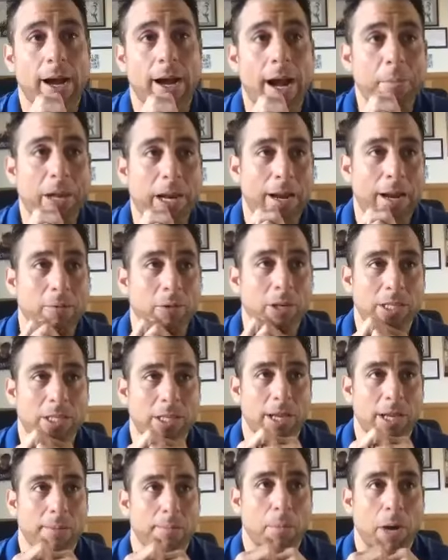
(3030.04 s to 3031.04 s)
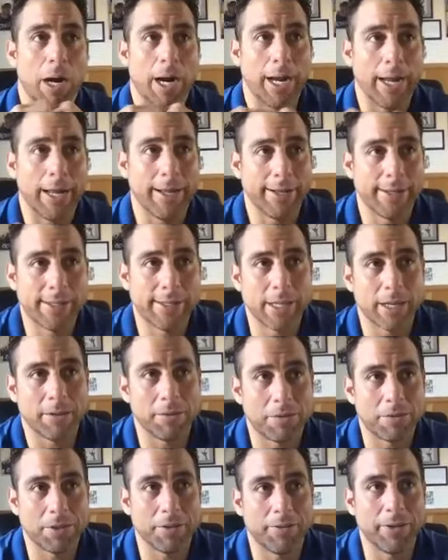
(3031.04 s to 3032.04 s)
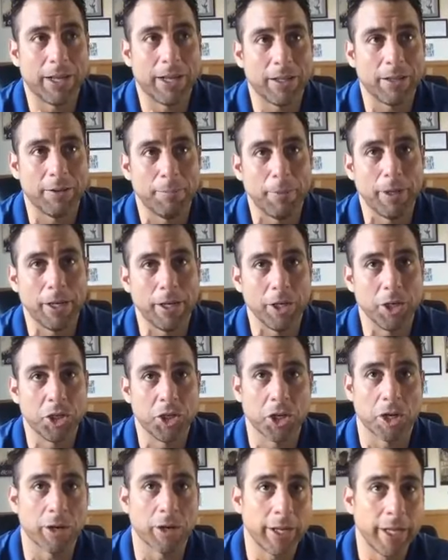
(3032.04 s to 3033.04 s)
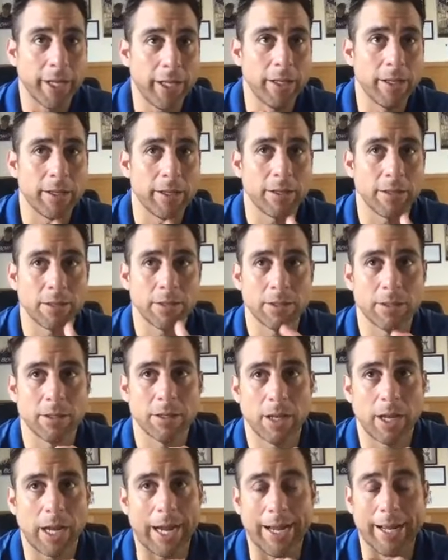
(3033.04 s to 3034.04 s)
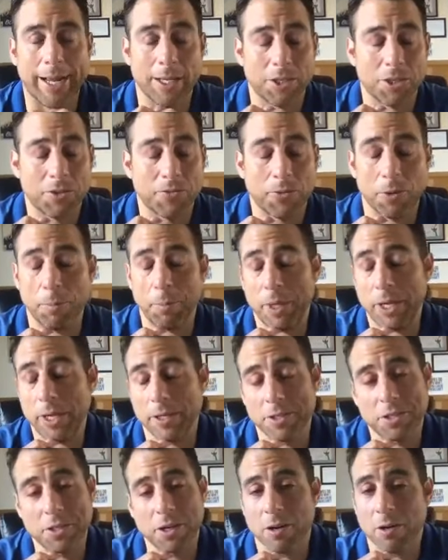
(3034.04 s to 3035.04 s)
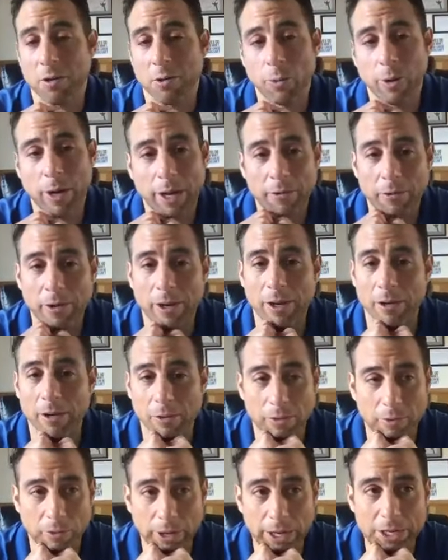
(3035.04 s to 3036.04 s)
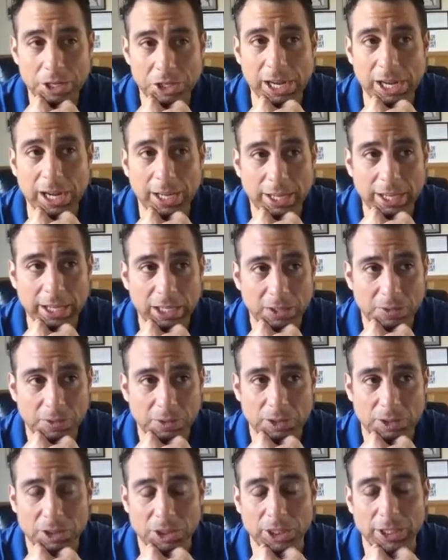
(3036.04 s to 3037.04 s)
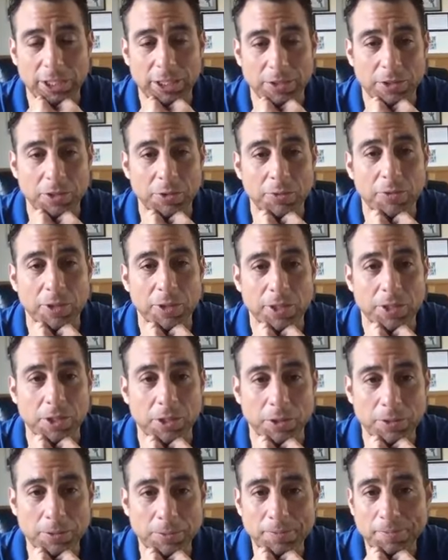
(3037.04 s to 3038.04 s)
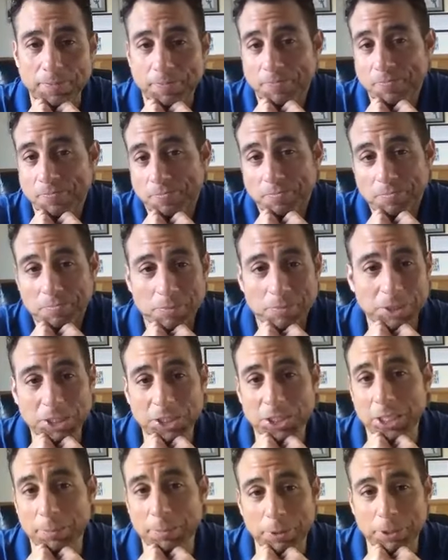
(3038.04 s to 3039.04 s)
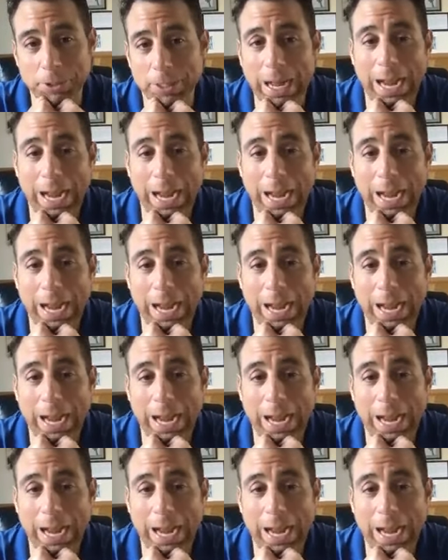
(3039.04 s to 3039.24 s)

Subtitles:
mean, I would say my self-development journey, for me, it started when I read Jack Canfield's Chicken Soup for the Soul. Simple. I